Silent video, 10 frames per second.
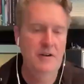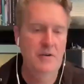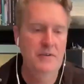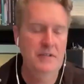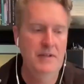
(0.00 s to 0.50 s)
you're
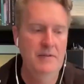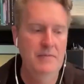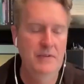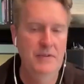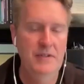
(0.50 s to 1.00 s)
always
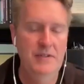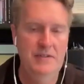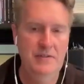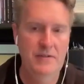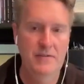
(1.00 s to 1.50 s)
playing with these
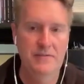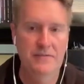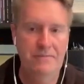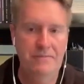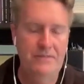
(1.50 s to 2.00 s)
sort of,
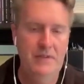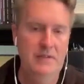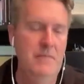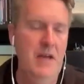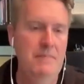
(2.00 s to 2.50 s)

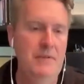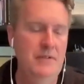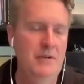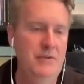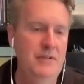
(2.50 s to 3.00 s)
the map
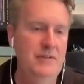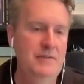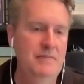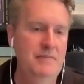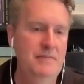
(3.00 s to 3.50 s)
is
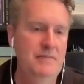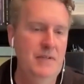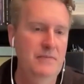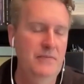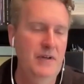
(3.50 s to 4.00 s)
always
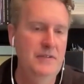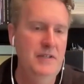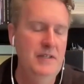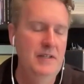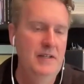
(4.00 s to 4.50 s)

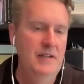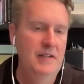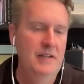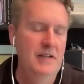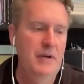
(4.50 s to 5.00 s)
fuzzy.
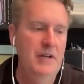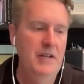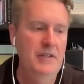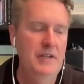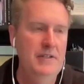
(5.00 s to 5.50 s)
But
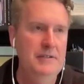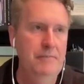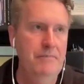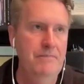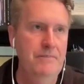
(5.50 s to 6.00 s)
I think
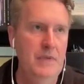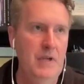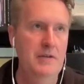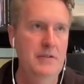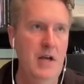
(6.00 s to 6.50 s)

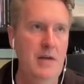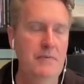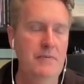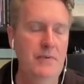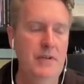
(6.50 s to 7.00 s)
on
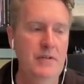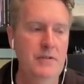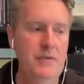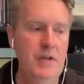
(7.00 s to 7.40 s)
top of when you're